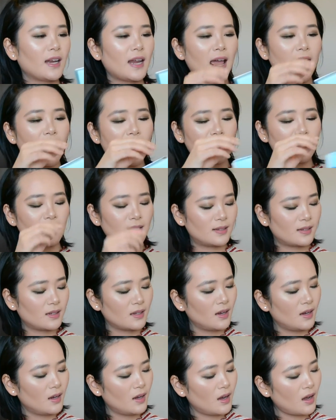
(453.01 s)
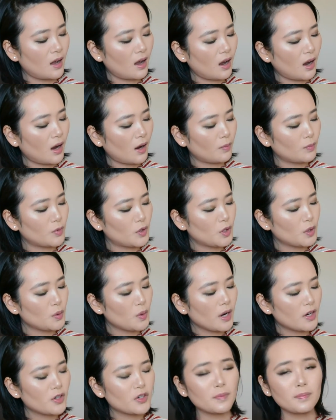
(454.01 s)
It has um,
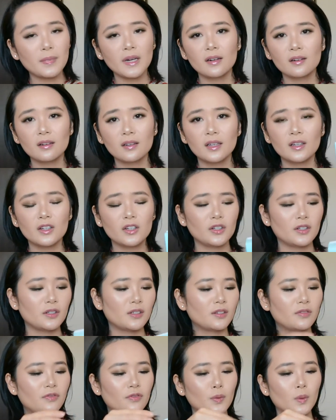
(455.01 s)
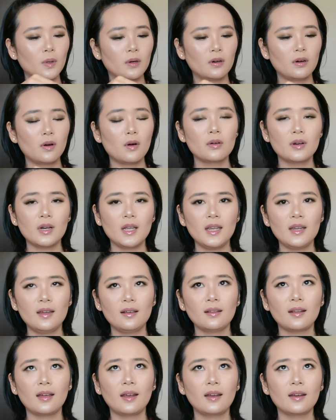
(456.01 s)
200 milliliters for only
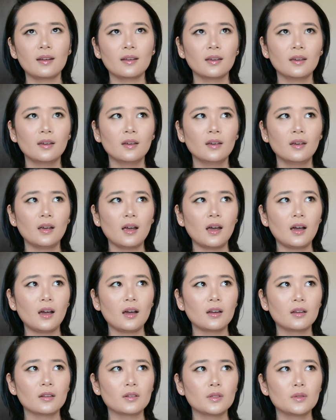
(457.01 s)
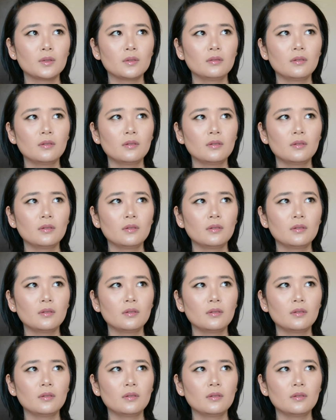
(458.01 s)
like uh,